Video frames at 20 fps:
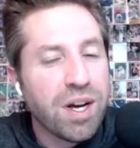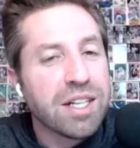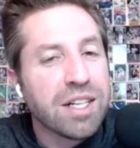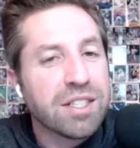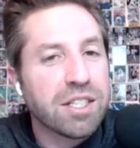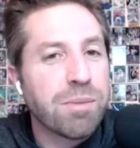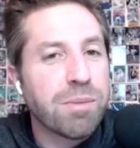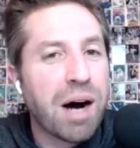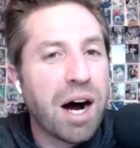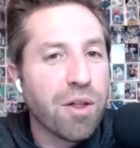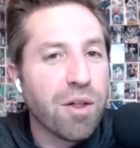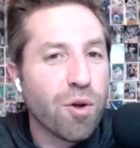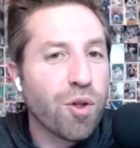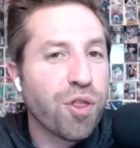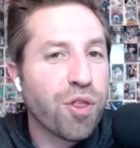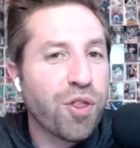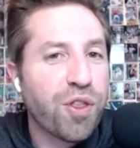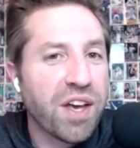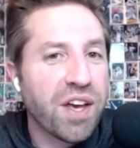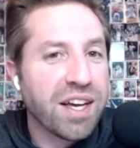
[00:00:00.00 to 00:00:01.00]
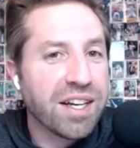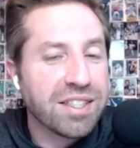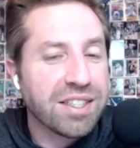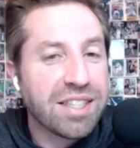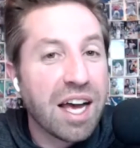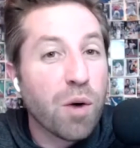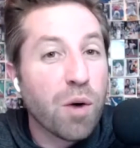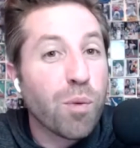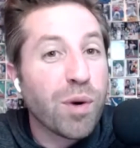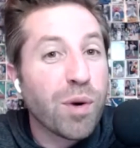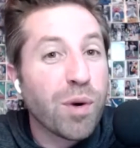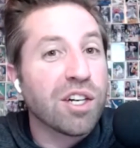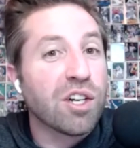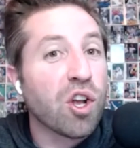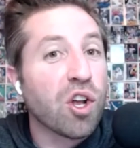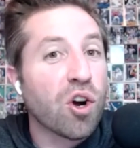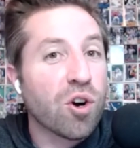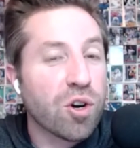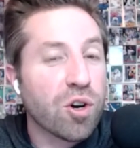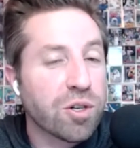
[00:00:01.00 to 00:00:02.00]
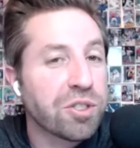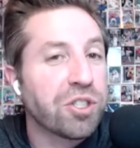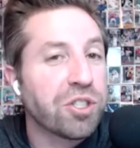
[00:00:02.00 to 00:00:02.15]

some other things that we learned